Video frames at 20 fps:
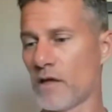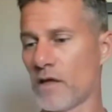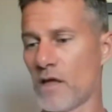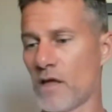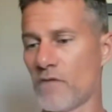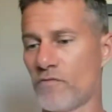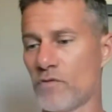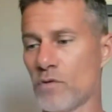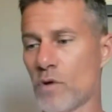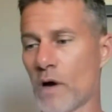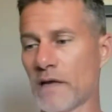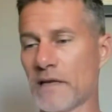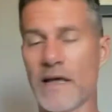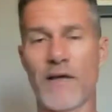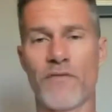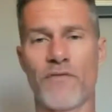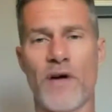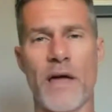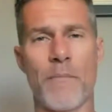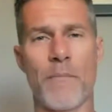If you
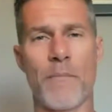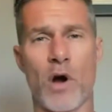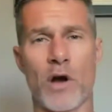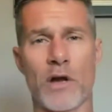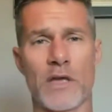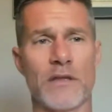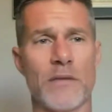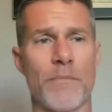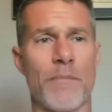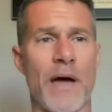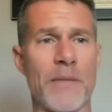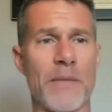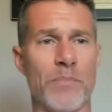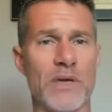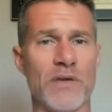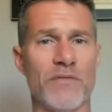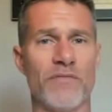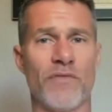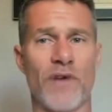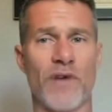identify a market that might
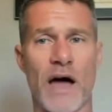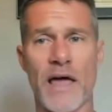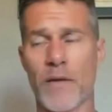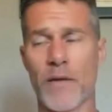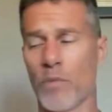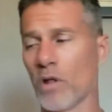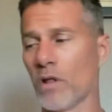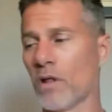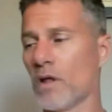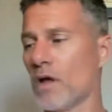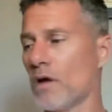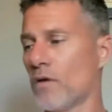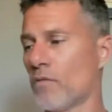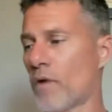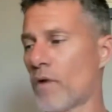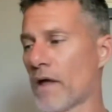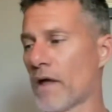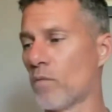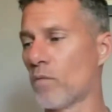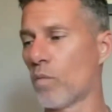be viable,
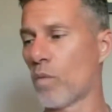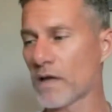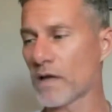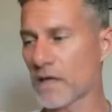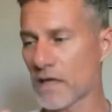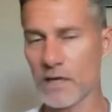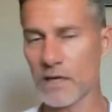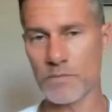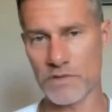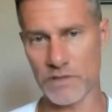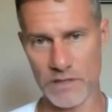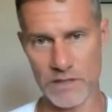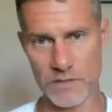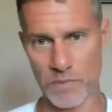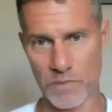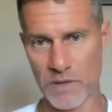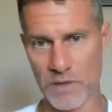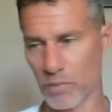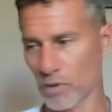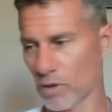right? What keeps these
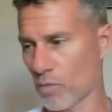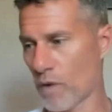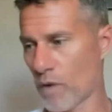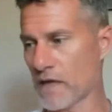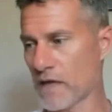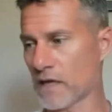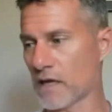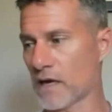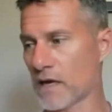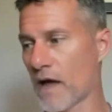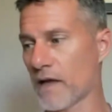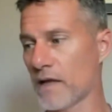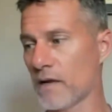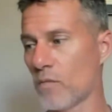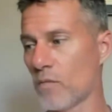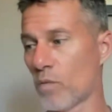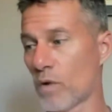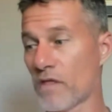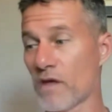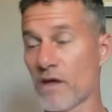people awake at
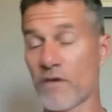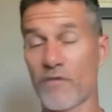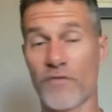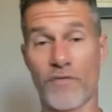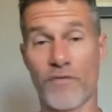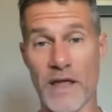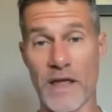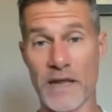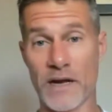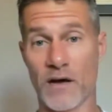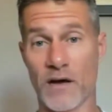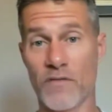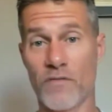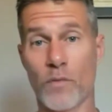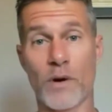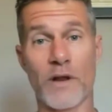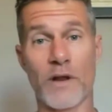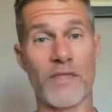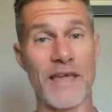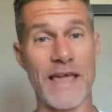night? What are they afraid of?
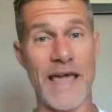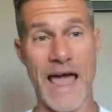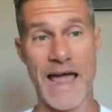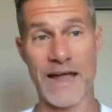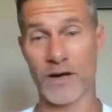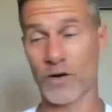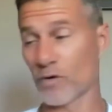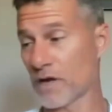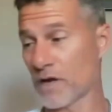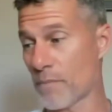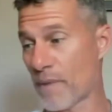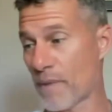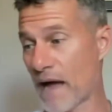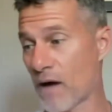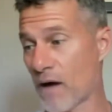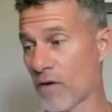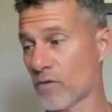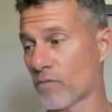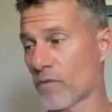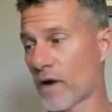What are they angry
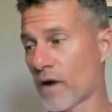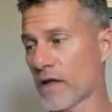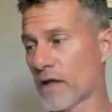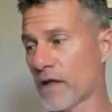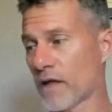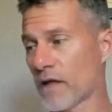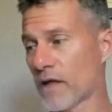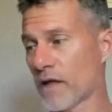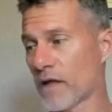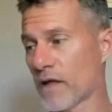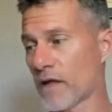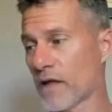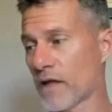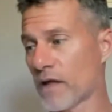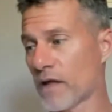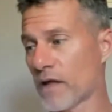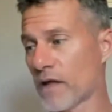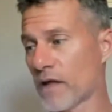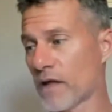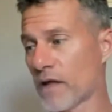about, right? Who are their
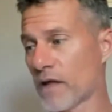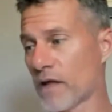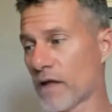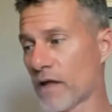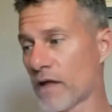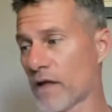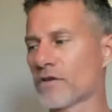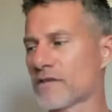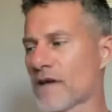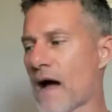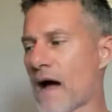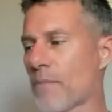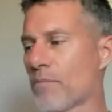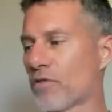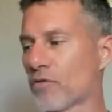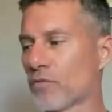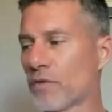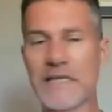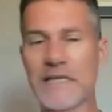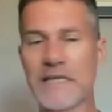enemies? What are their
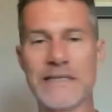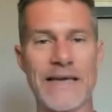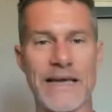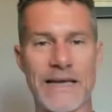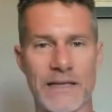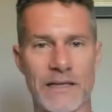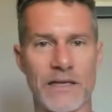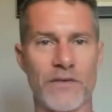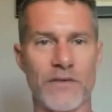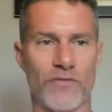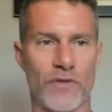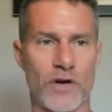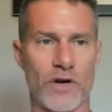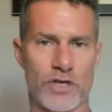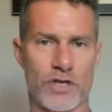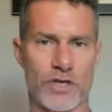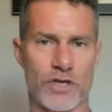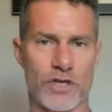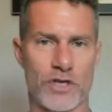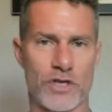top 3 daily
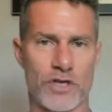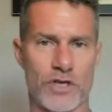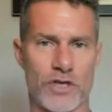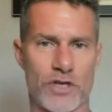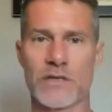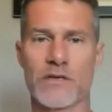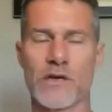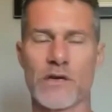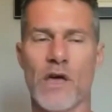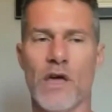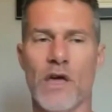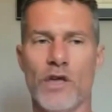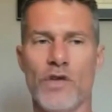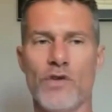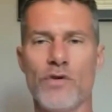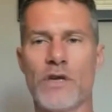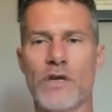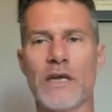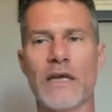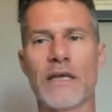frustrations?
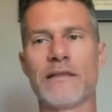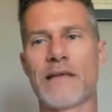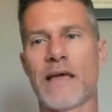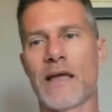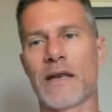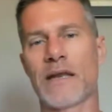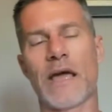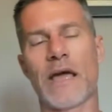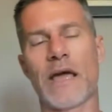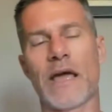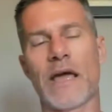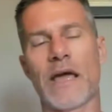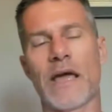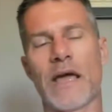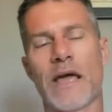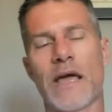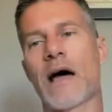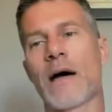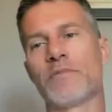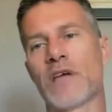You can get Dan
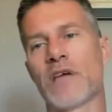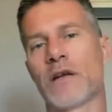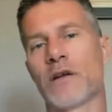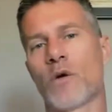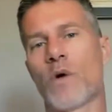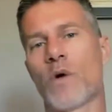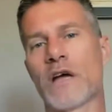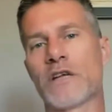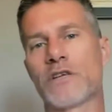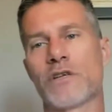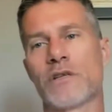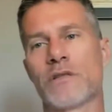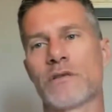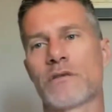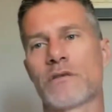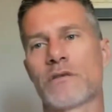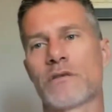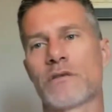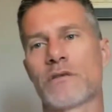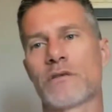Kennedy's top 10
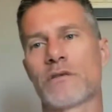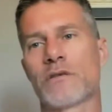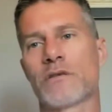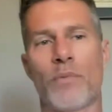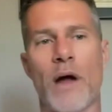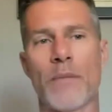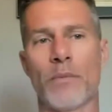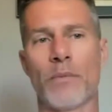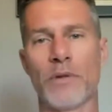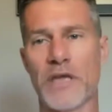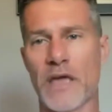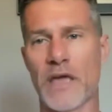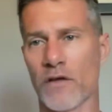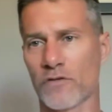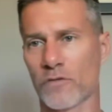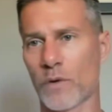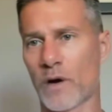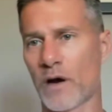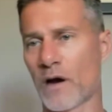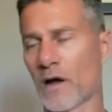questions probably
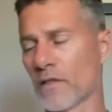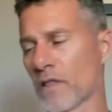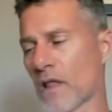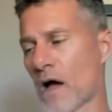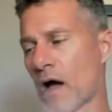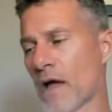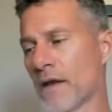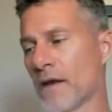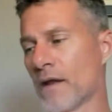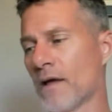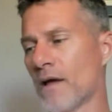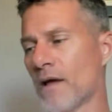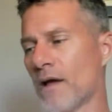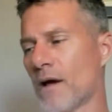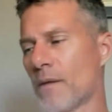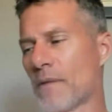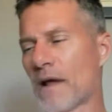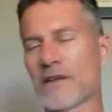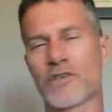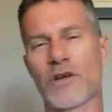elsewhere online.
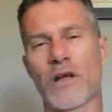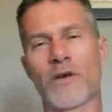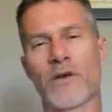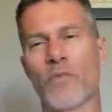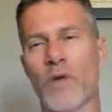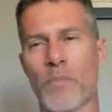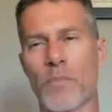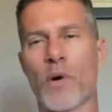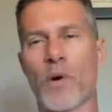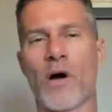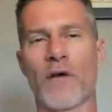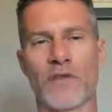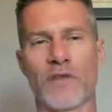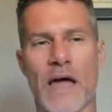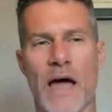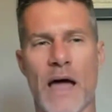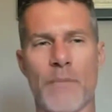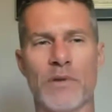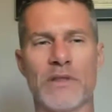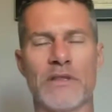I'm not trying to rip off the
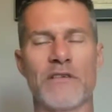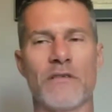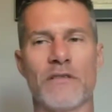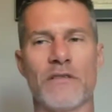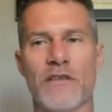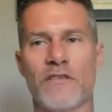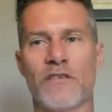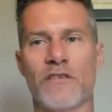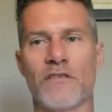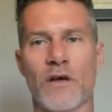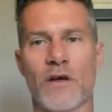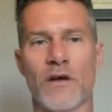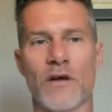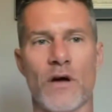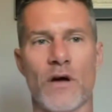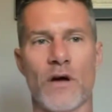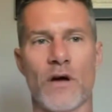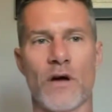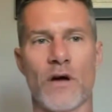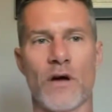guy, but this is
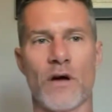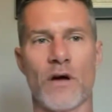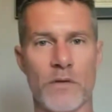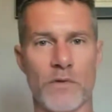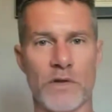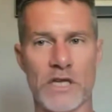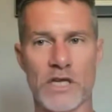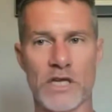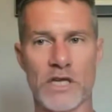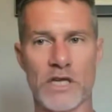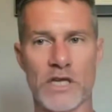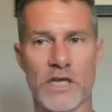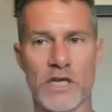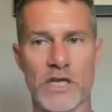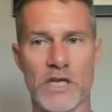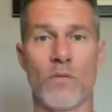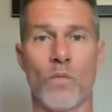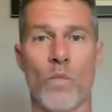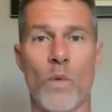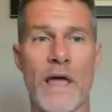a really, really
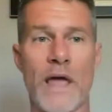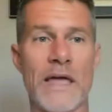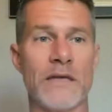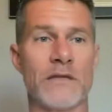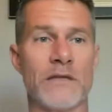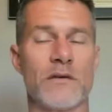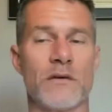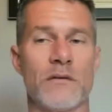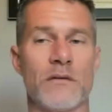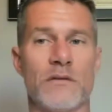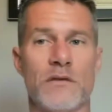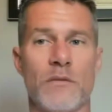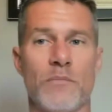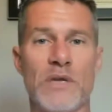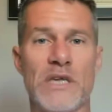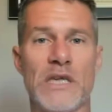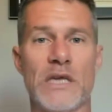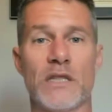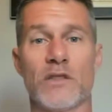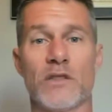good way to
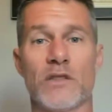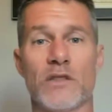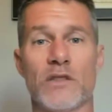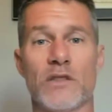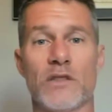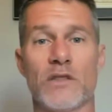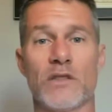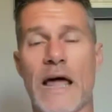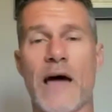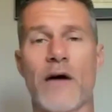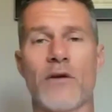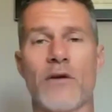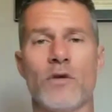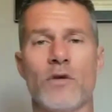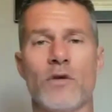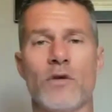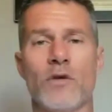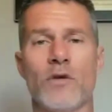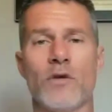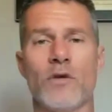begin looking at how you
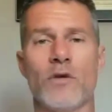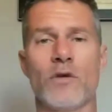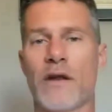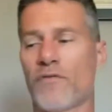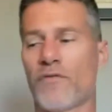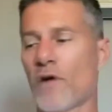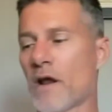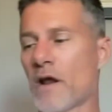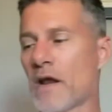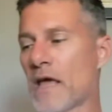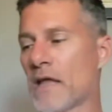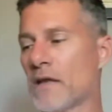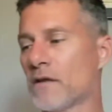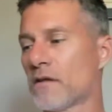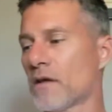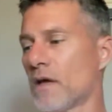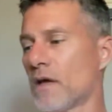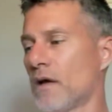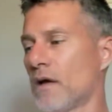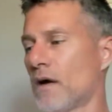would create a front
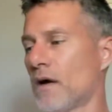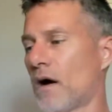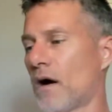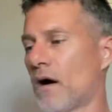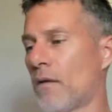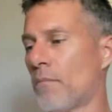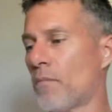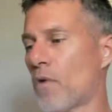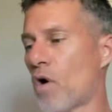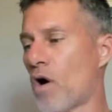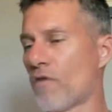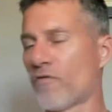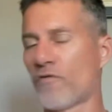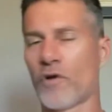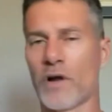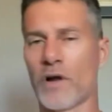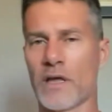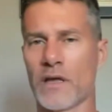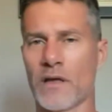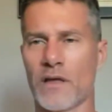end
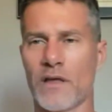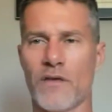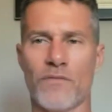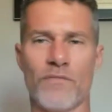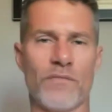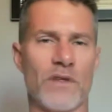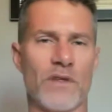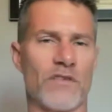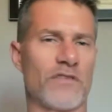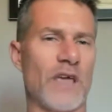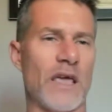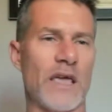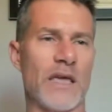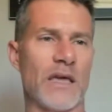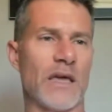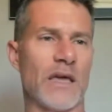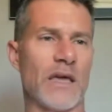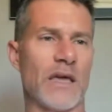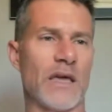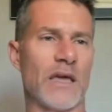offering, if,
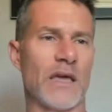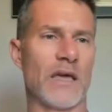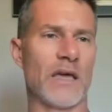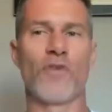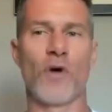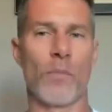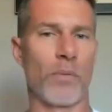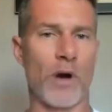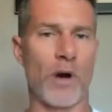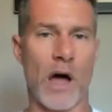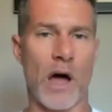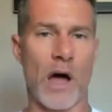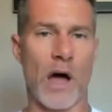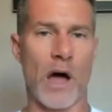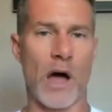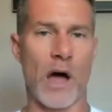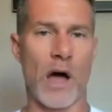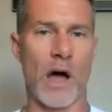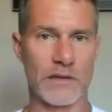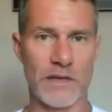say, an info
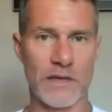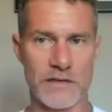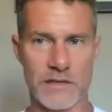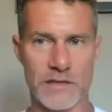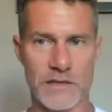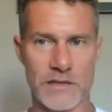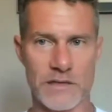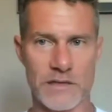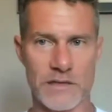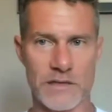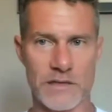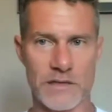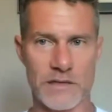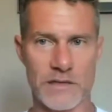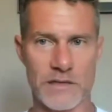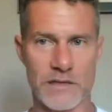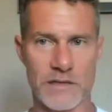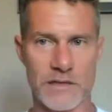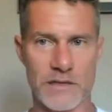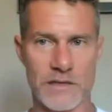product, let's say,
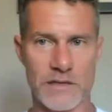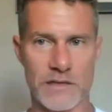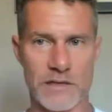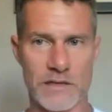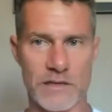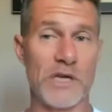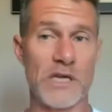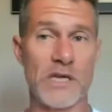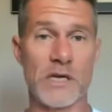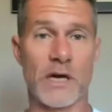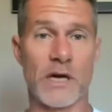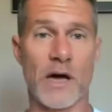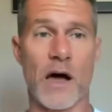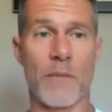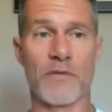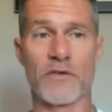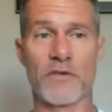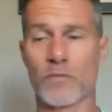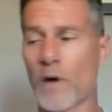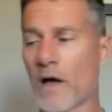although it could be
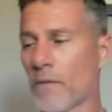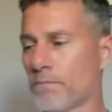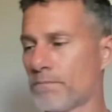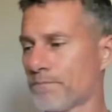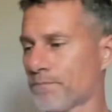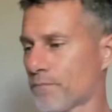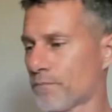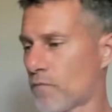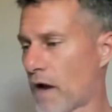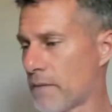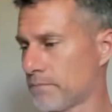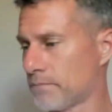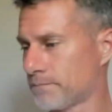e-com as well, right?